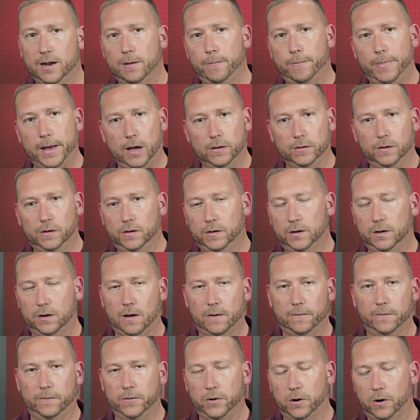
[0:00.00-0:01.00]
then it bounces it
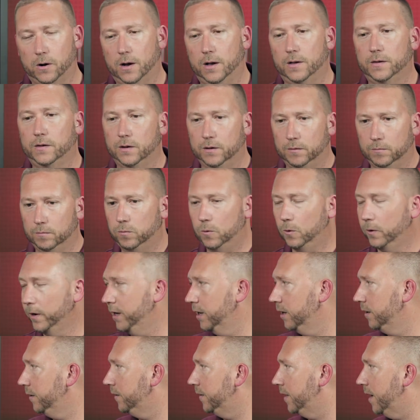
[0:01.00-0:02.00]
off of neurons and we'll
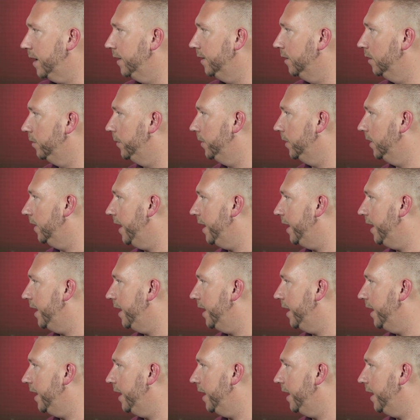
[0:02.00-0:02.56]
get into that a little bit